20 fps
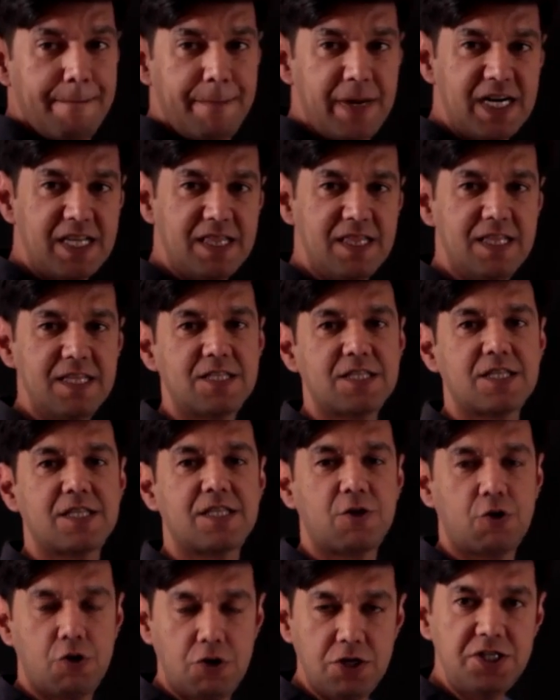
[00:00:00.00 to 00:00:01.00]
But in this
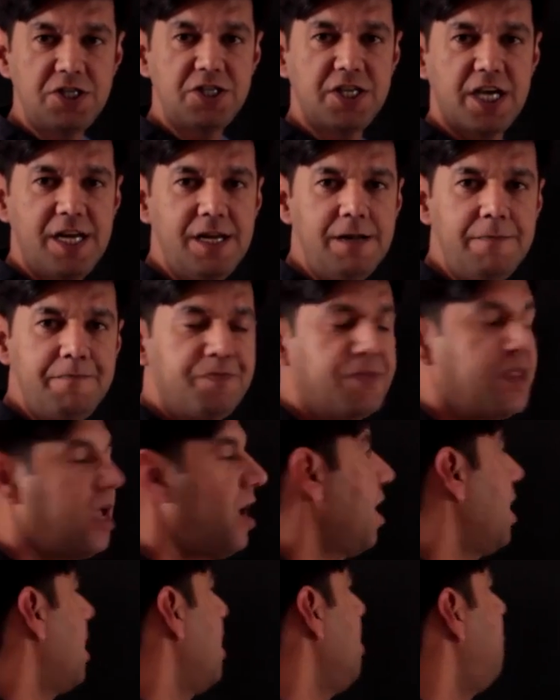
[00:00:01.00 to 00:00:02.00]
question,
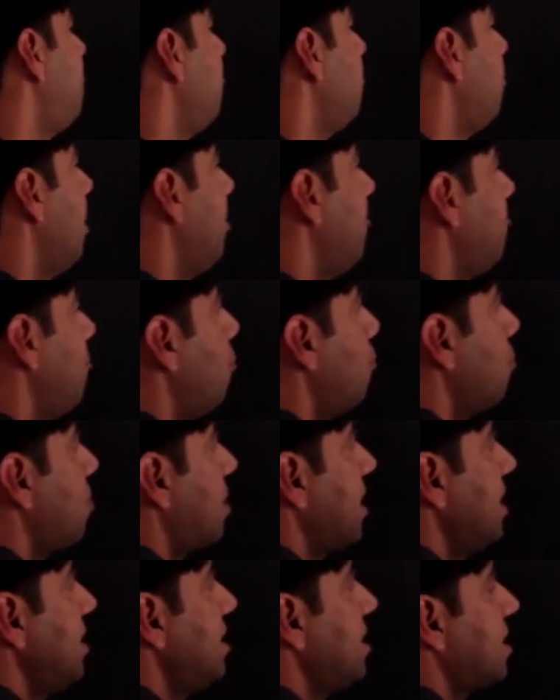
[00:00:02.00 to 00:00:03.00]
if you would have
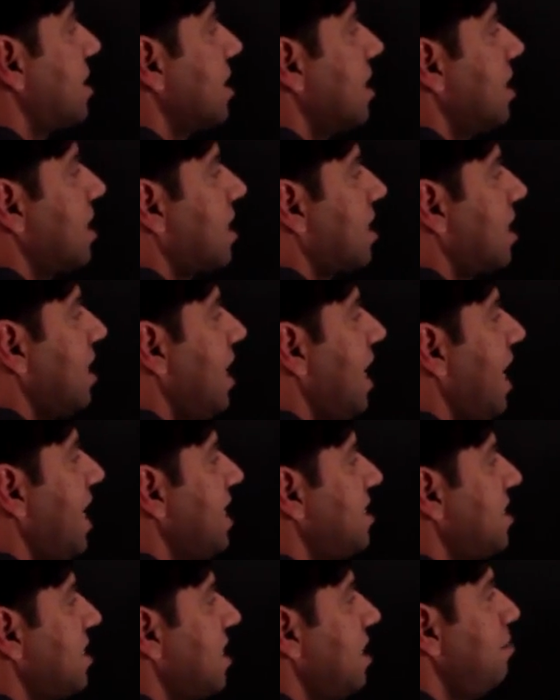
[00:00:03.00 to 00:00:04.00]
noticed, a
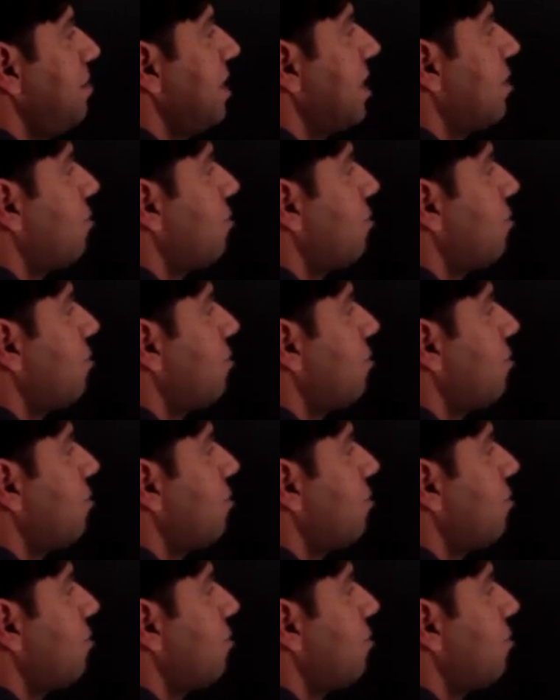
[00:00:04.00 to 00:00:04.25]
relation